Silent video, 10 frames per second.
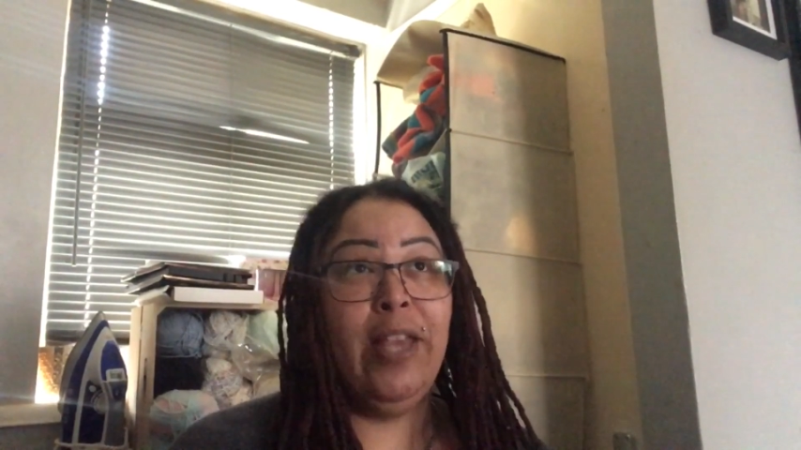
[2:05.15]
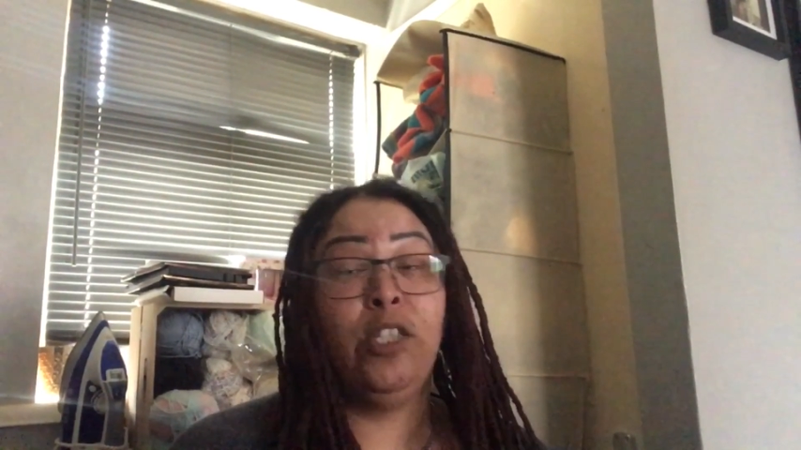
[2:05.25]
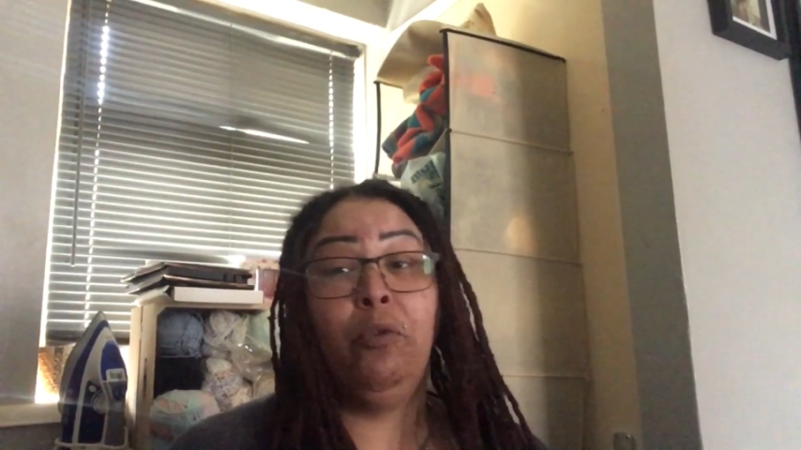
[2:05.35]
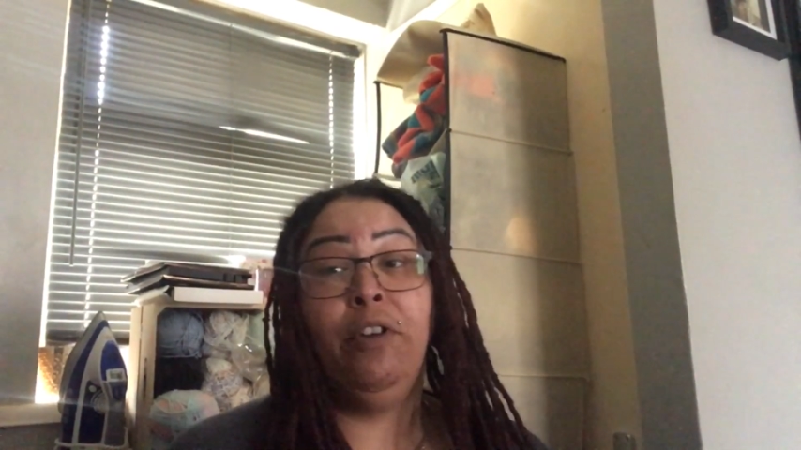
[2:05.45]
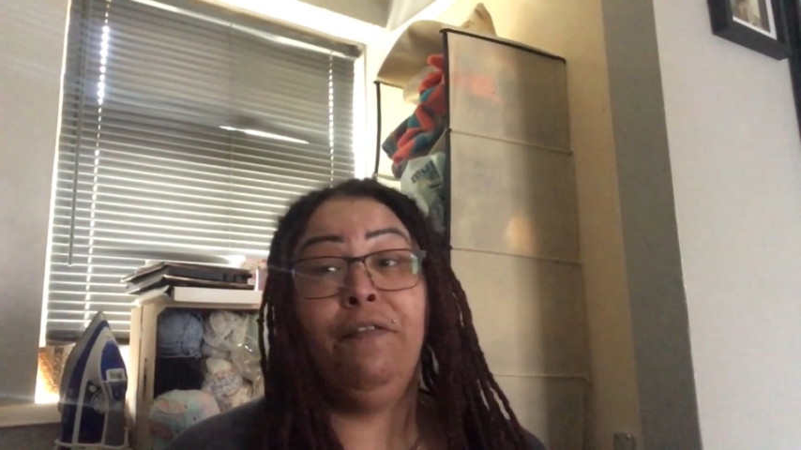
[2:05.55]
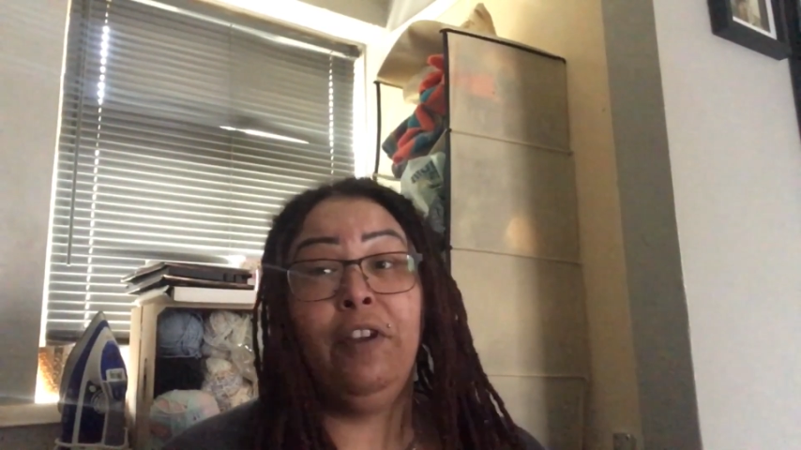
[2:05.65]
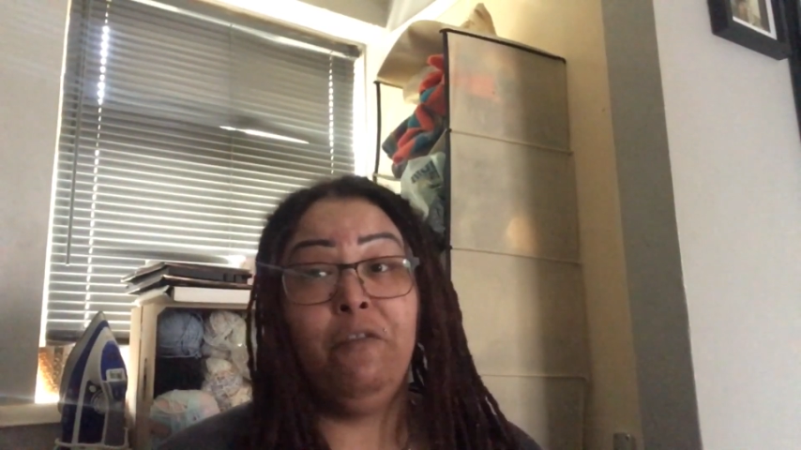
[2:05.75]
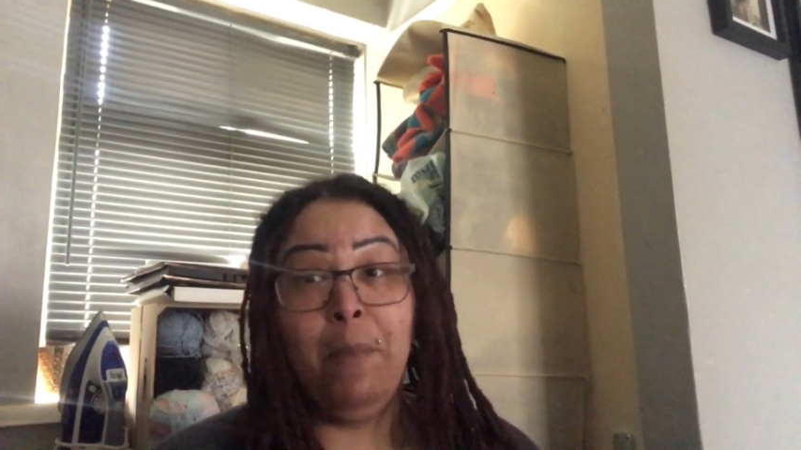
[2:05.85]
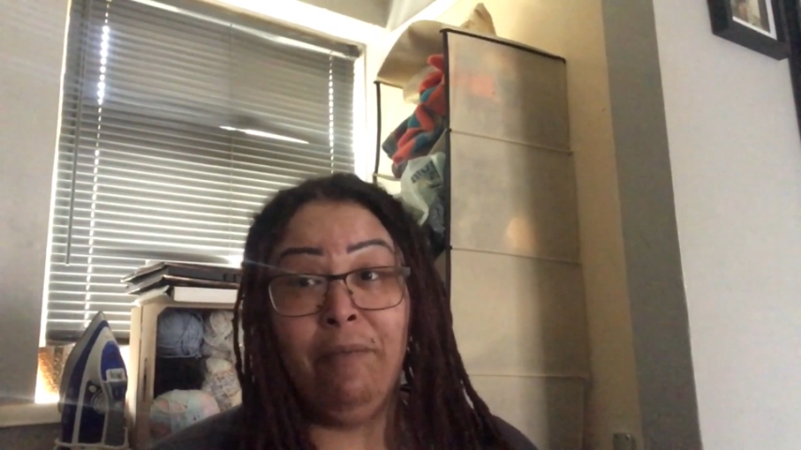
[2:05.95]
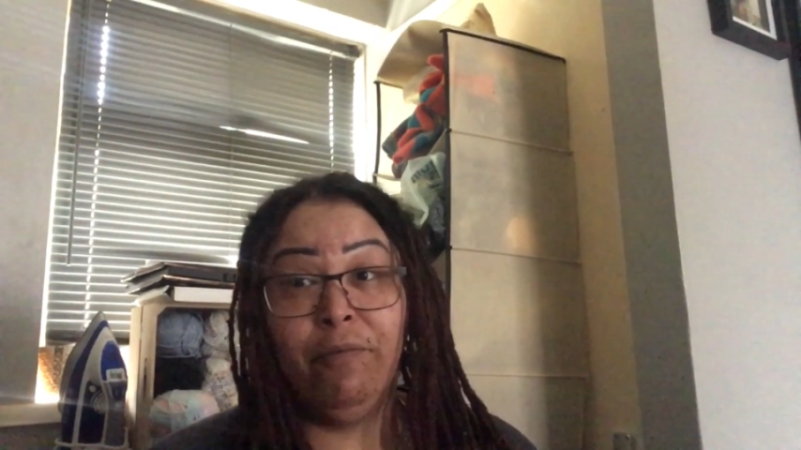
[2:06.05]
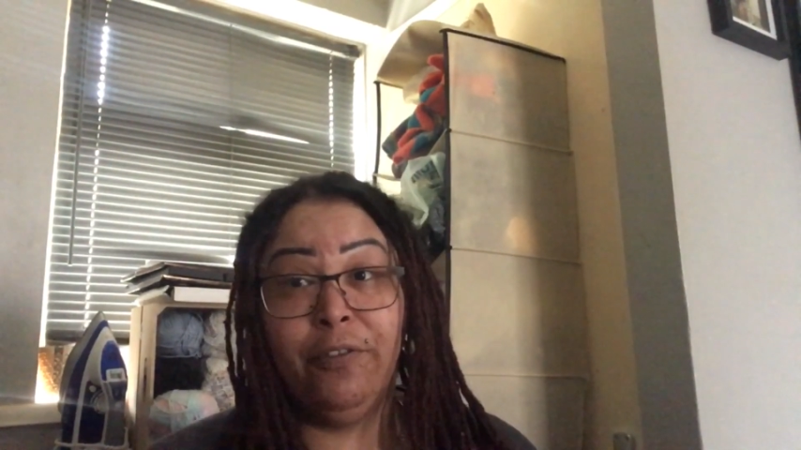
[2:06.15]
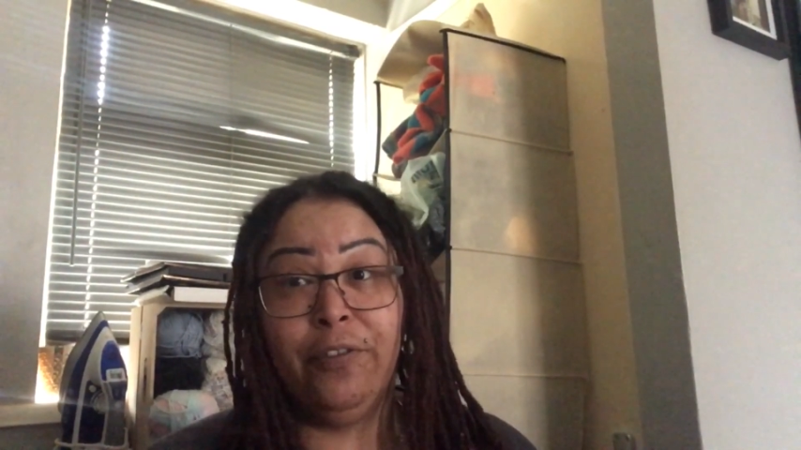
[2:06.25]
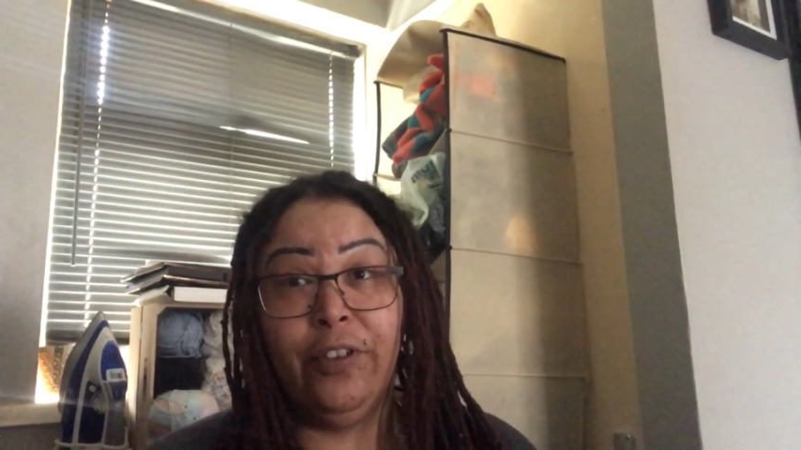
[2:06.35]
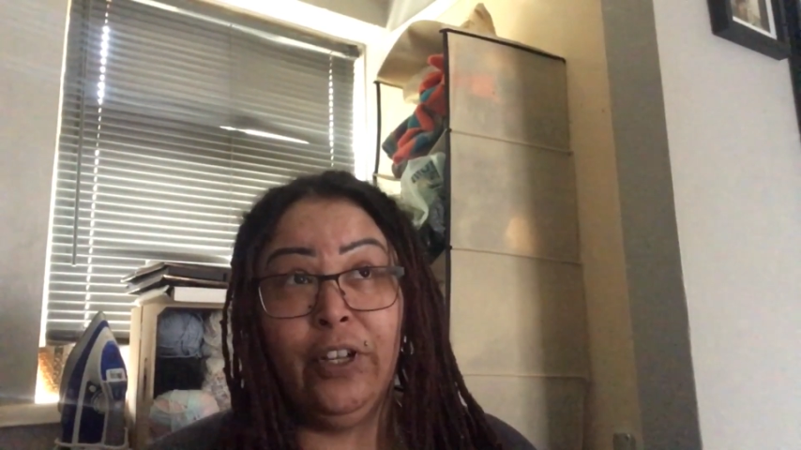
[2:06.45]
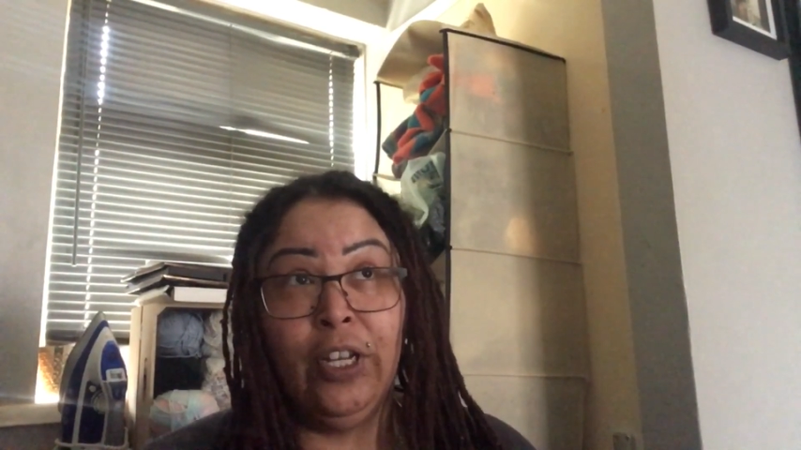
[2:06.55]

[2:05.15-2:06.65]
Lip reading: so we're in the 5th month,